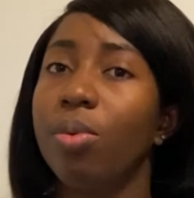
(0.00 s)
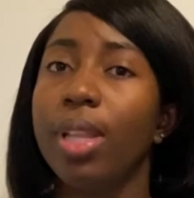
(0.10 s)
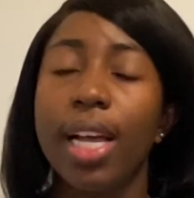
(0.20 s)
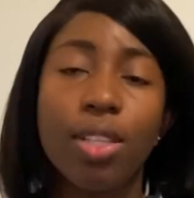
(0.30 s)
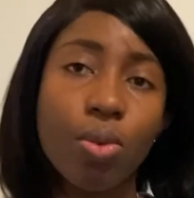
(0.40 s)

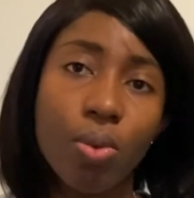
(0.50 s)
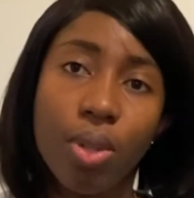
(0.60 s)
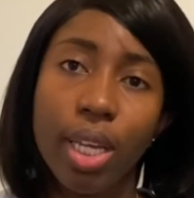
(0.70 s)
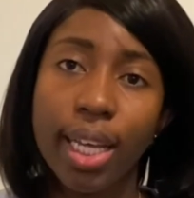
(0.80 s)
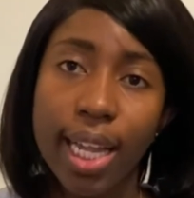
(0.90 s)
are schooled
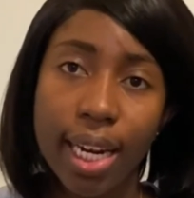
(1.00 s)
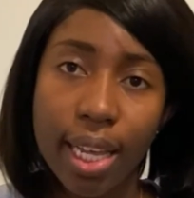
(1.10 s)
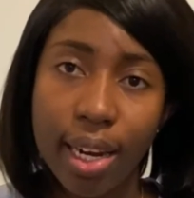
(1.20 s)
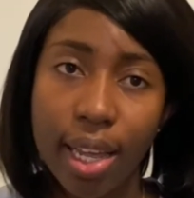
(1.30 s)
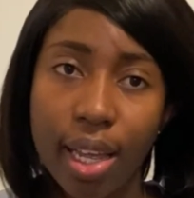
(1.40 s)
in
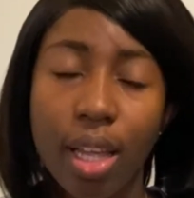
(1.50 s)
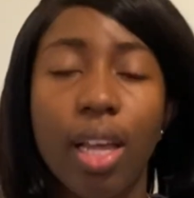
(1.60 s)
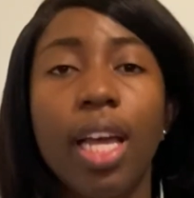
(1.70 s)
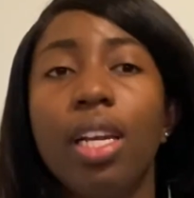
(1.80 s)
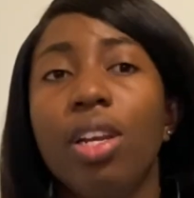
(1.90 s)
Canada
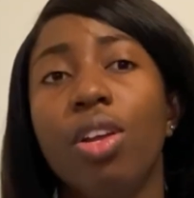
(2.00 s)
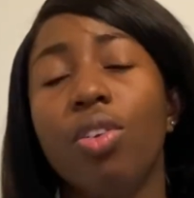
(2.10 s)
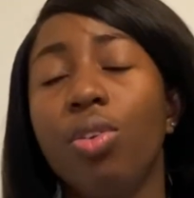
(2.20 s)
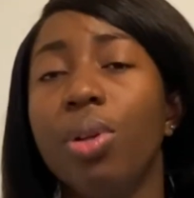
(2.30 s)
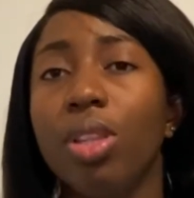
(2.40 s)
and
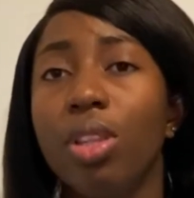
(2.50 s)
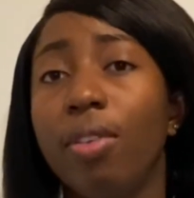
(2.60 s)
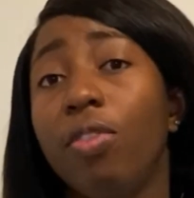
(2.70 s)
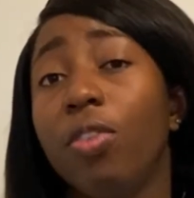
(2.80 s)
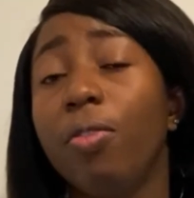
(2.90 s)
they've
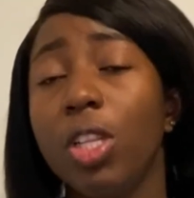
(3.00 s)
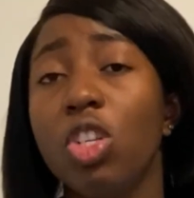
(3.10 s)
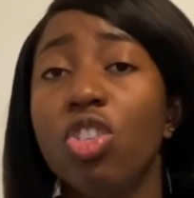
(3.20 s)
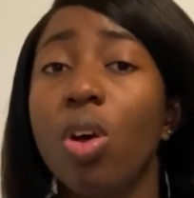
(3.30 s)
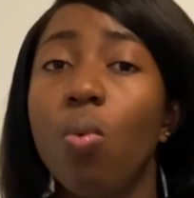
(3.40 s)

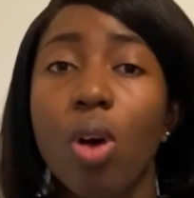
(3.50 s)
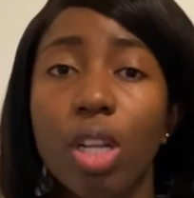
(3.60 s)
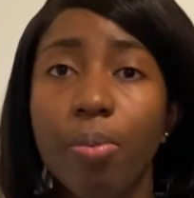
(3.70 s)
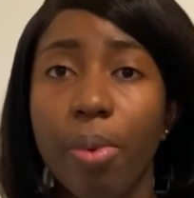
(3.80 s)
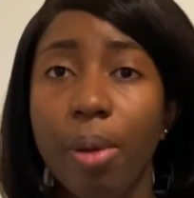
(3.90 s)
finished their work
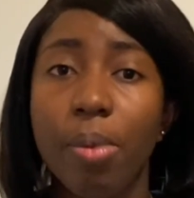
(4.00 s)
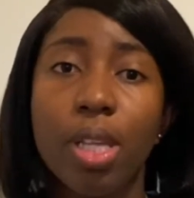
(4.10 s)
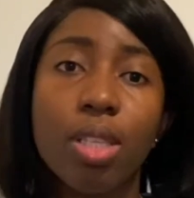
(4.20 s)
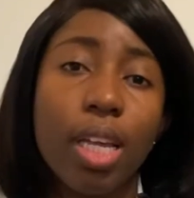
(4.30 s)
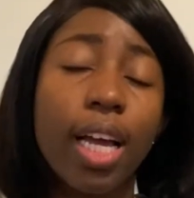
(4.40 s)

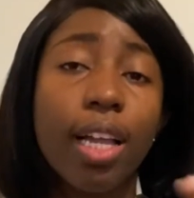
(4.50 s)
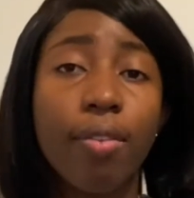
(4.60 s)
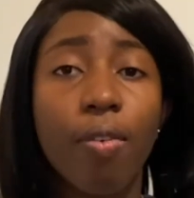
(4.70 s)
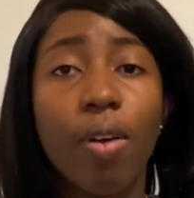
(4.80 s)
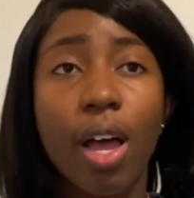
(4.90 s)
permits. They
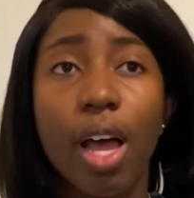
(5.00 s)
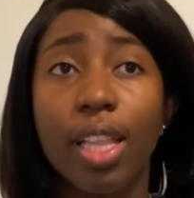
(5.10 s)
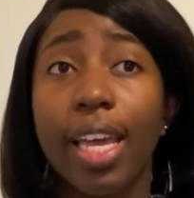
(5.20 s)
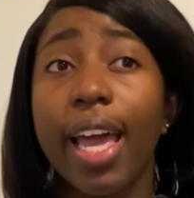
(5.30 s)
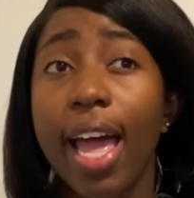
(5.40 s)

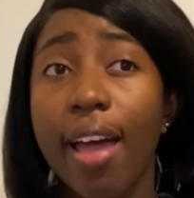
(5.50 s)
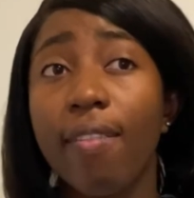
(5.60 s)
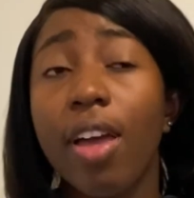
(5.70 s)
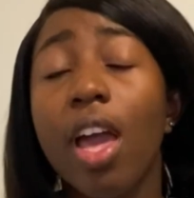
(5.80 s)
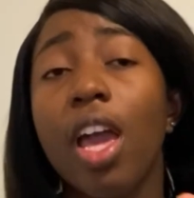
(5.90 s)
have
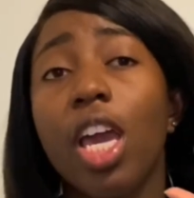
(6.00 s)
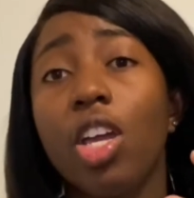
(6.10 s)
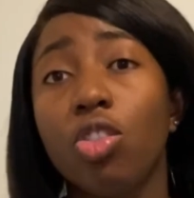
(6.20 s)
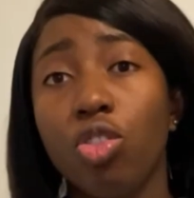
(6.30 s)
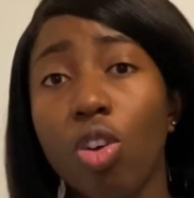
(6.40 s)
a
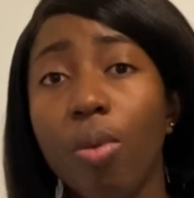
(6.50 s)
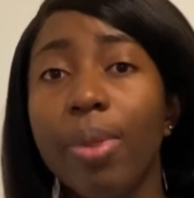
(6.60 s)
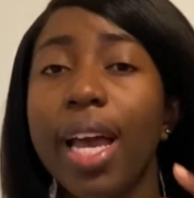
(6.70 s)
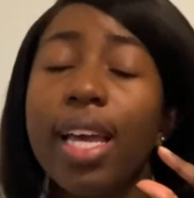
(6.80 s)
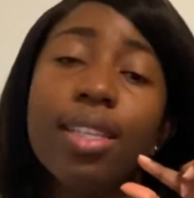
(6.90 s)
job
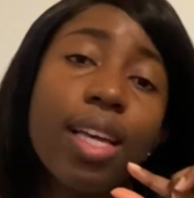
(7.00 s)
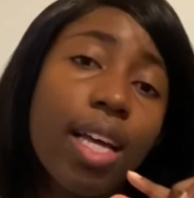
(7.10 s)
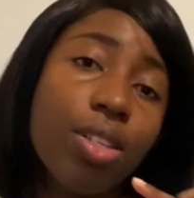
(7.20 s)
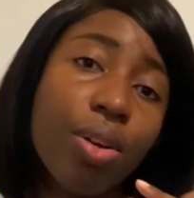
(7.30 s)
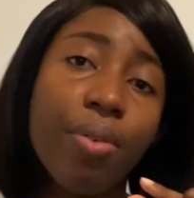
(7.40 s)
that is
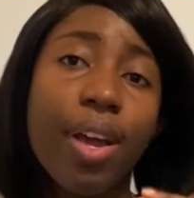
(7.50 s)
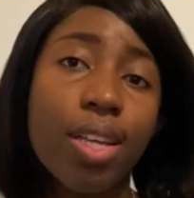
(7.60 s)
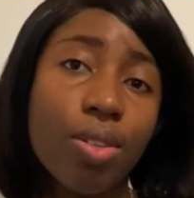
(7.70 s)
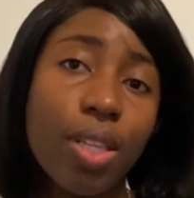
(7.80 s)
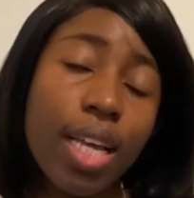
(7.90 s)

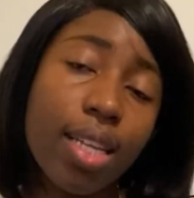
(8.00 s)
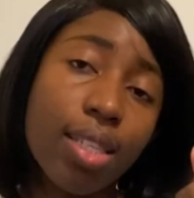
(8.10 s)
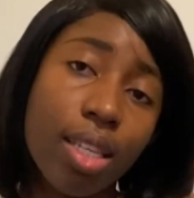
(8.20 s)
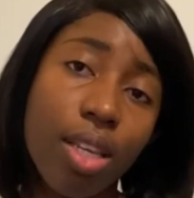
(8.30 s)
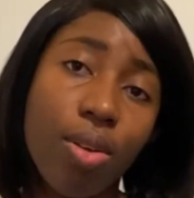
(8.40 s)
categorized under
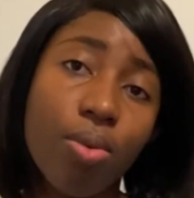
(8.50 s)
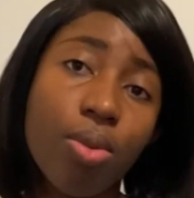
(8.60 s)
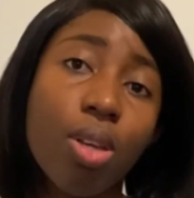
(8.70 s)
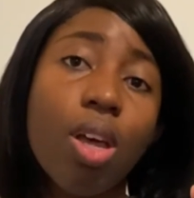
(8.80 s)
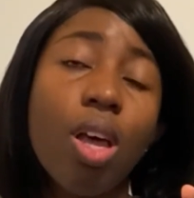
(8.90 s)
skilled,
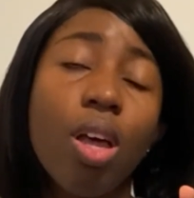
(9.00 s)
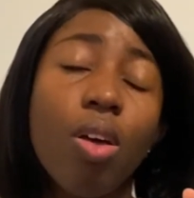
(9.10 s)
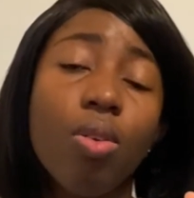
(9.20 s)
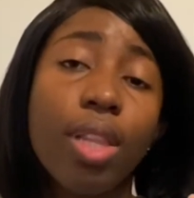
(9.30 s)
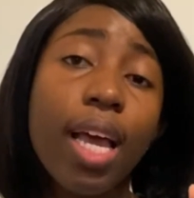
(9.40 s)

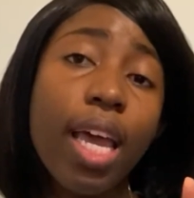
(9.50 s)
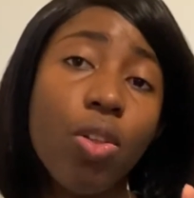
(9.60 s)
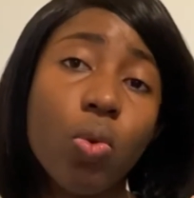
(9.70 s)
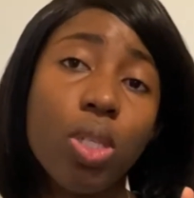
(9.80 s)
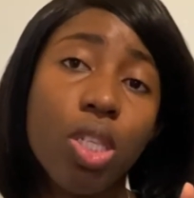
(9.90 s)
under
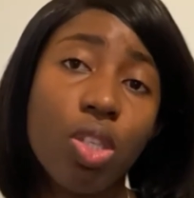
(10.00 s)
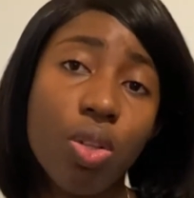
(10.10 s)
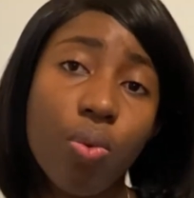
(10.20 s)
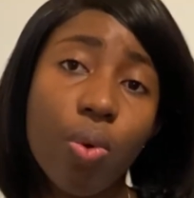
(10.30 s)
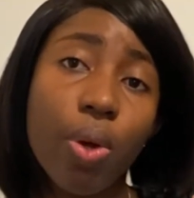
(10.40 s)
NOC
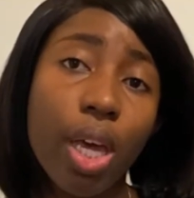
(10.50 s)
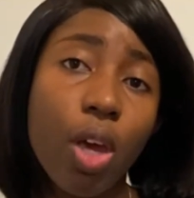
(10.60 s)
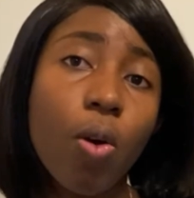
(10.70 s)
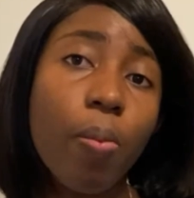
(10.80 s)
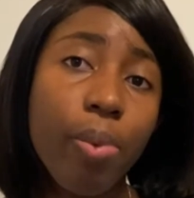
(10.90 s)
0, A
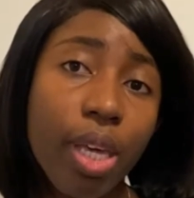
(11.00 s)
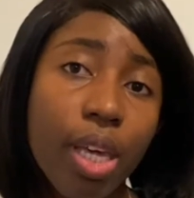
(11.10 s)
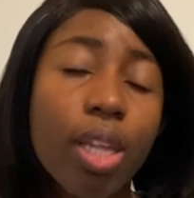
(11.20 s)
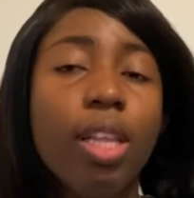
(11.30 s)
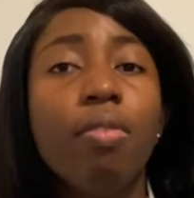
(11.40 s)
or B.
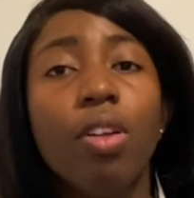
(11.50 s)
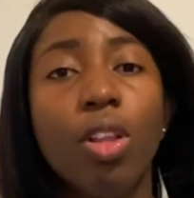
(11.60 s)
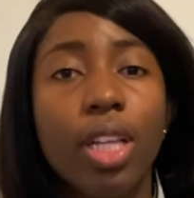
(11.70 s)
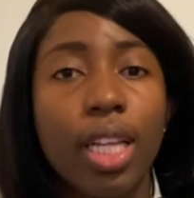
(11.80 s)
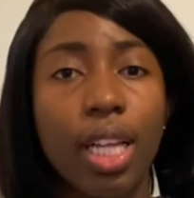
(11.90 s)
They fall
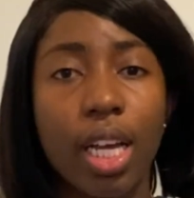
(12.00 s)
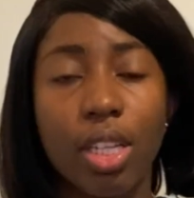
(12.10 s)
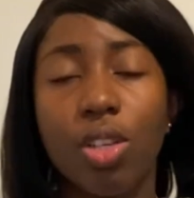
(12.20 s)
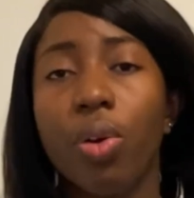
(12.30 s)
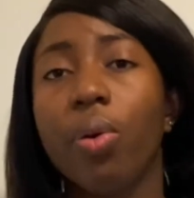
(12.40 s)
under that
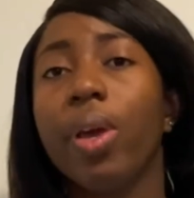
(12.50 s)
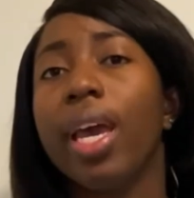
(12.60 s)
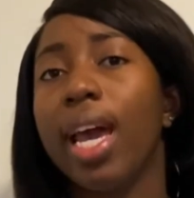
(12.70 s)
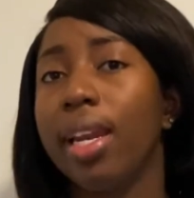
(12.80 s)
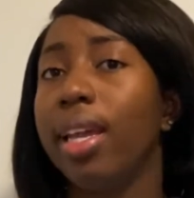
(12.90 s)
category
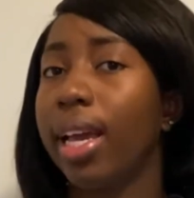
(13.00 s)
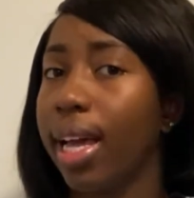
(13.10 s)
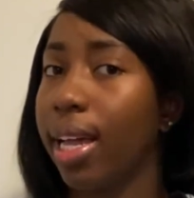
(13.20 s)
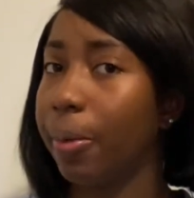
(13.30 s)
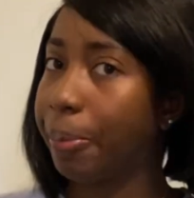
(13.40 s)
and they
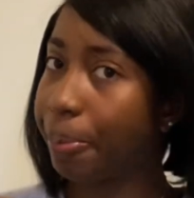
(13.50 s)
can